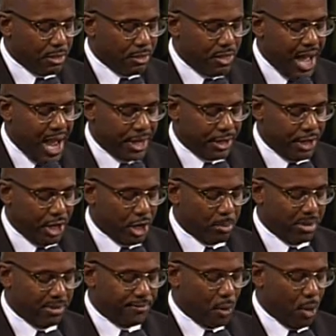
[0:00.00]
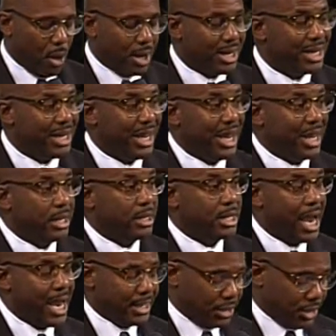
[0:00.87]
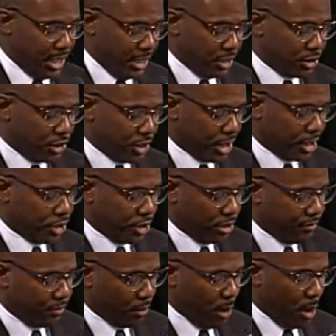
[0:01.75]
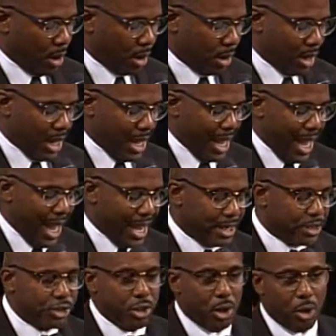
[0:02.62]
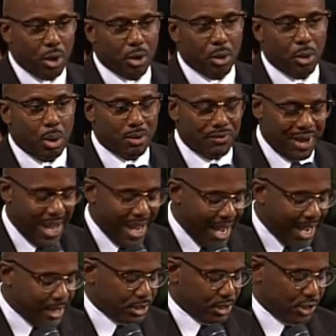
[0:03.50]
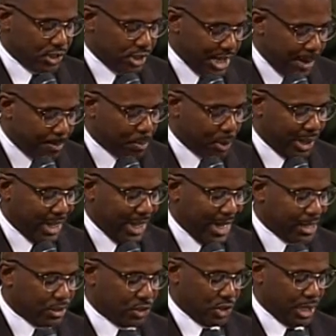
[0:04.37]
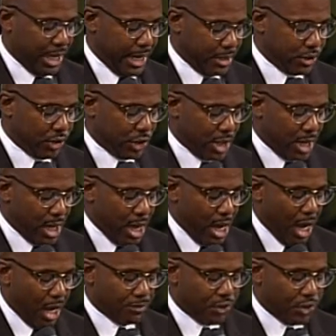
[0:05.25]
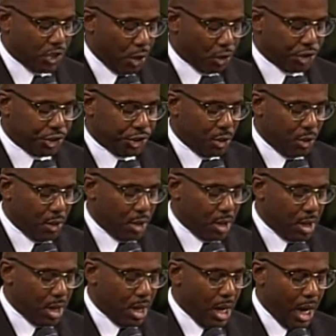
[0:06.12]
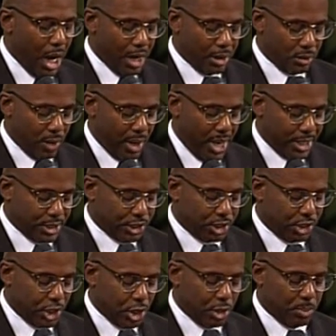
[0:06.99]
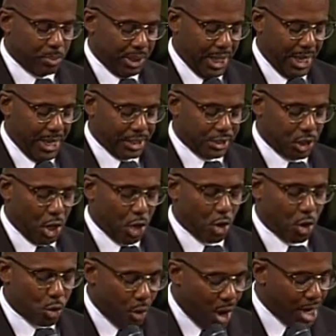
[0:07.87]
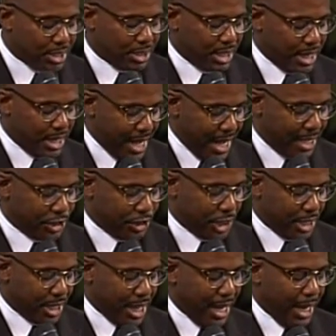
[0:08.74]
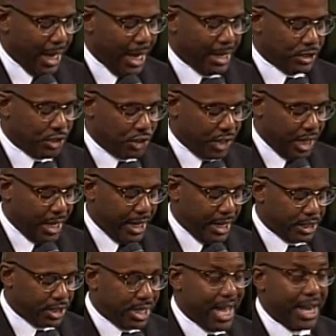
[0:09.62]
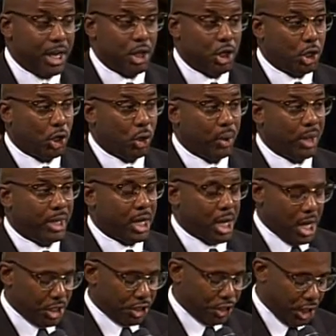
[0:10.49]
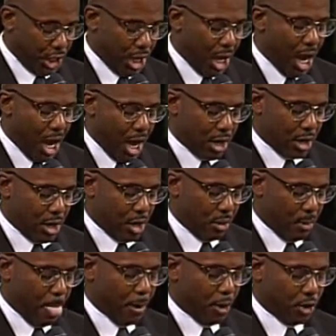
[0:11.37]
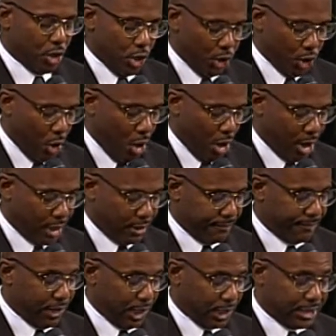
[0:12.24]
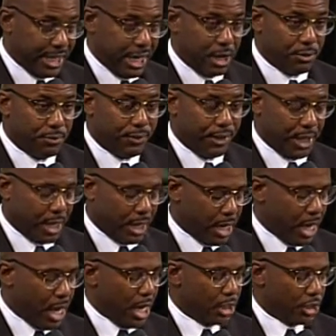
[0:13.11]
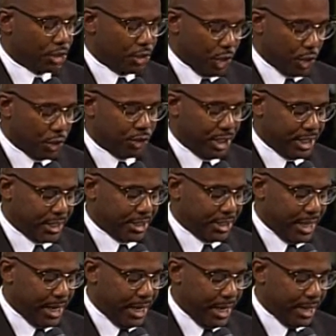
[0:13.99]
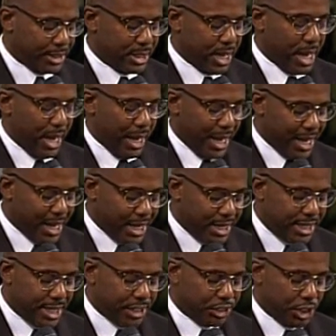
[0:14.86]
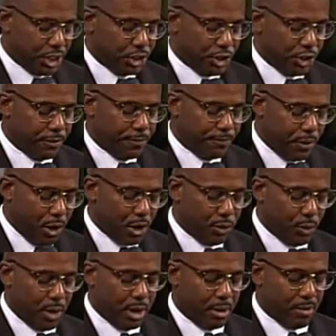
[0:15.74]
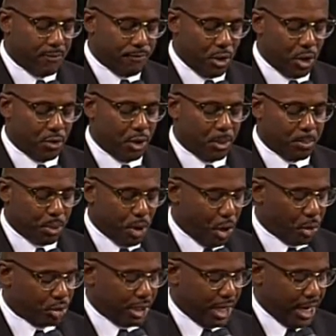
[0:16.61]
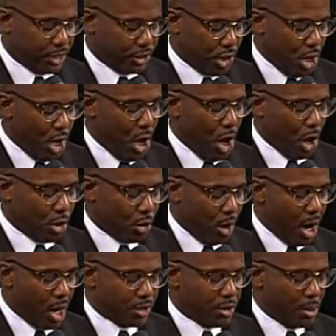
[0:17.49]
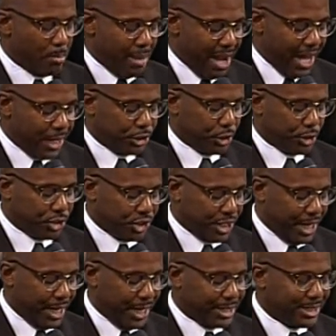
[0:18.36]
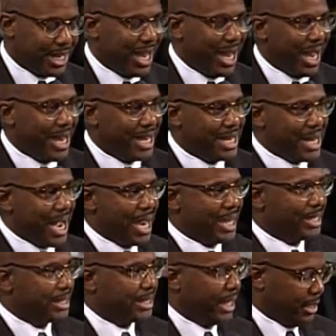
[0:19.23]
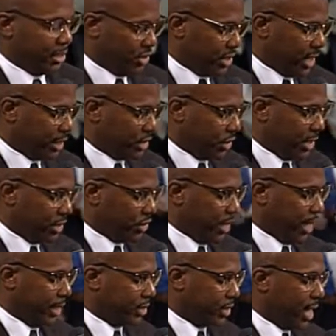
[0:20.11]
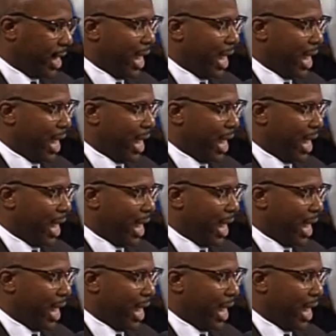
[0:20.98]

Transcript: That year before, in 1964, a total of 8 separate incidents of social unrest took place across the nation in cities that included Chicago, New York, Philadelphia, Jersey cities, in addition to further protests across major cities in 1966